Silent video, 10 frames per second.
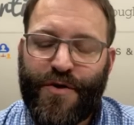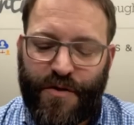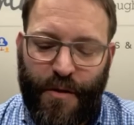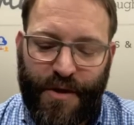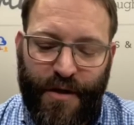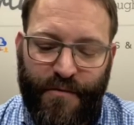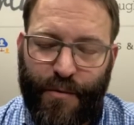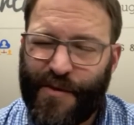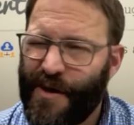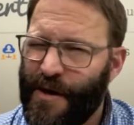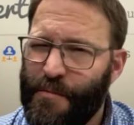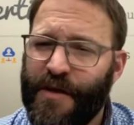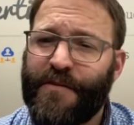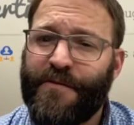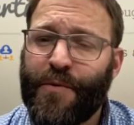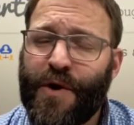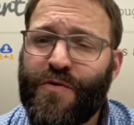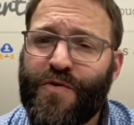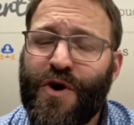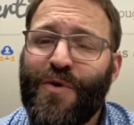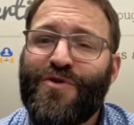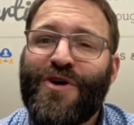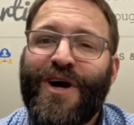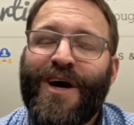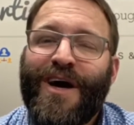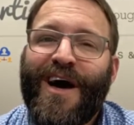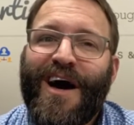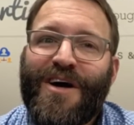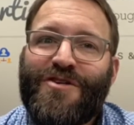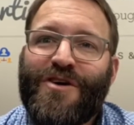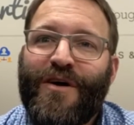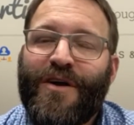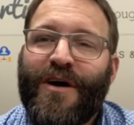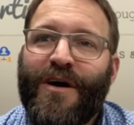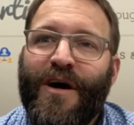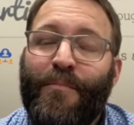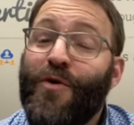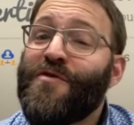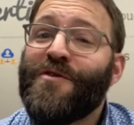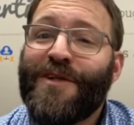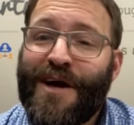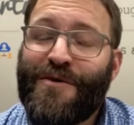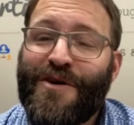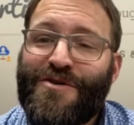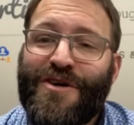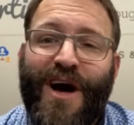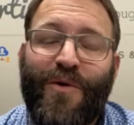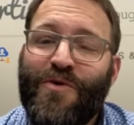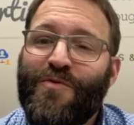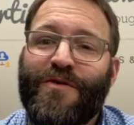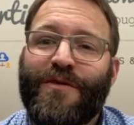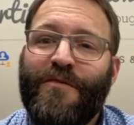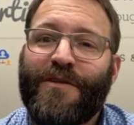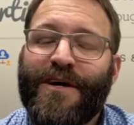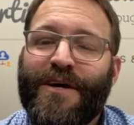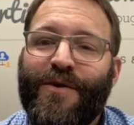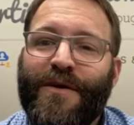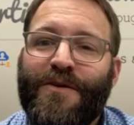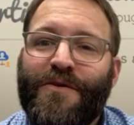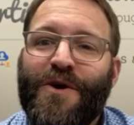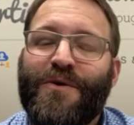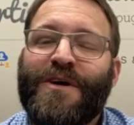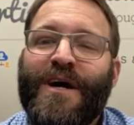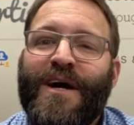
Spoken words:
Columbia, with, I believe, the fundraisers coach, shared a personal letter that she got, which was lovely, a great little note.